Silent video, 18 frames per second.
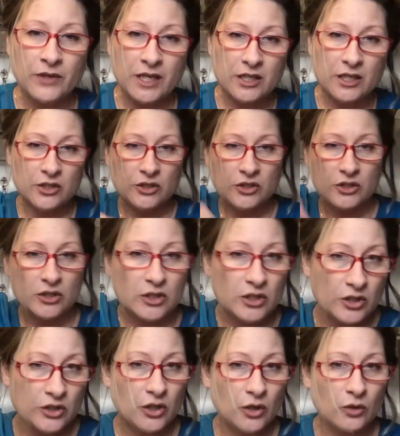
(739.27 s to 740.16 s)

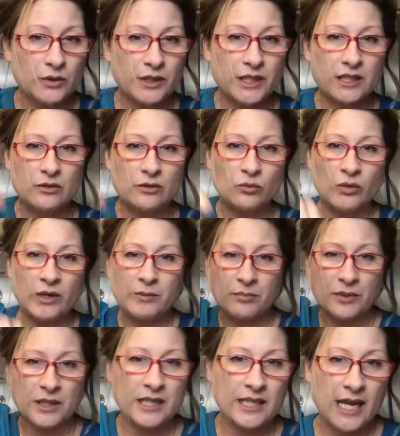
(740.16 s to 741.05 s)
You don't need to rip
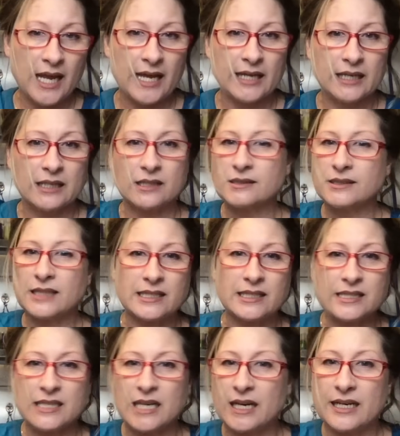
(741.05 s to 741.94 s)
and yank.
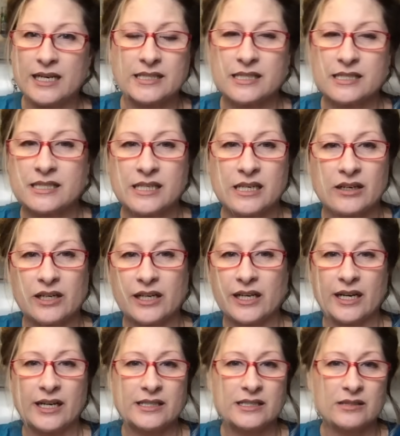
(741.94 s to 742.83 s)
That's not necessary,
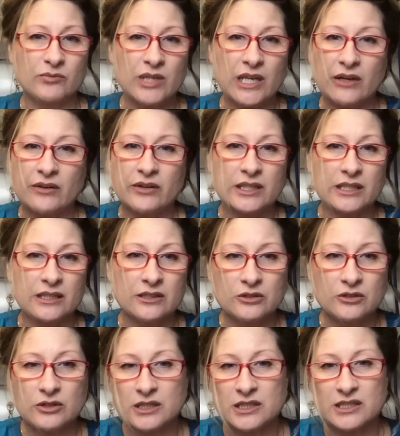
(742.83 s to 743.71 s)
guys. I'm telling you,
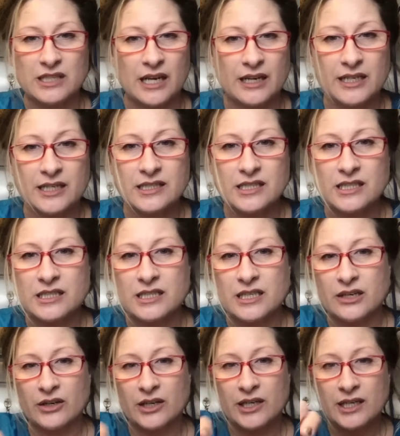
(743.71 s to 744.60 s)
it's not
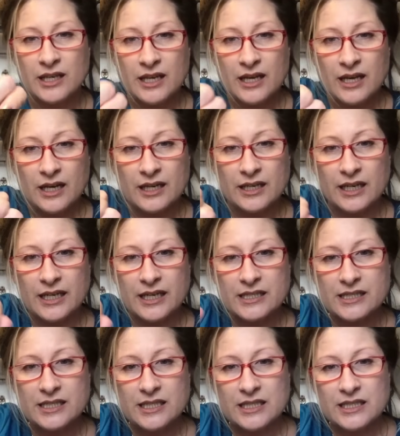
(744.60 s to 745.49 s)
necessary. A
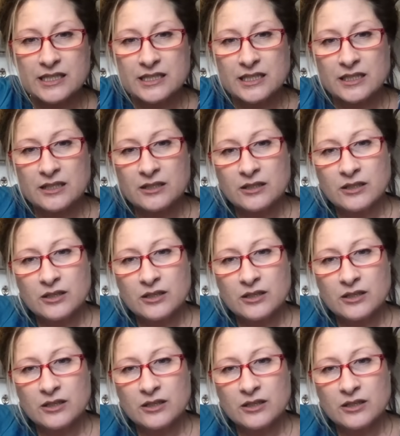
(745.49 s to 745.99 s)
nice, easy,